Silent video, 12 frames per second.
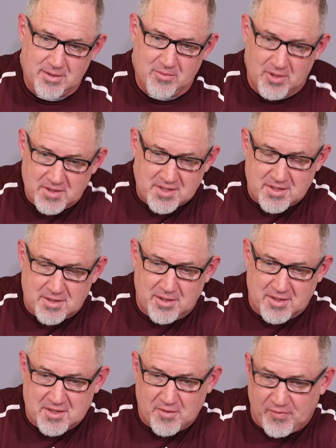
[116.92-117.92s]

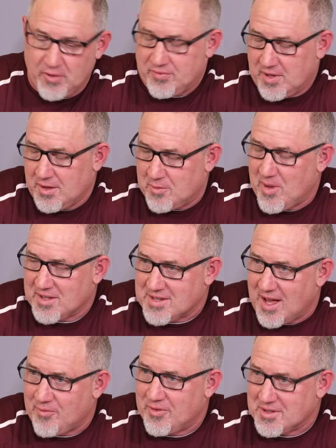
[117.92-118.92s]
the 15th best
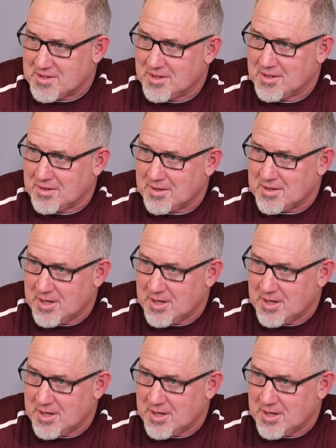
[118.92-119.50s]
offense in the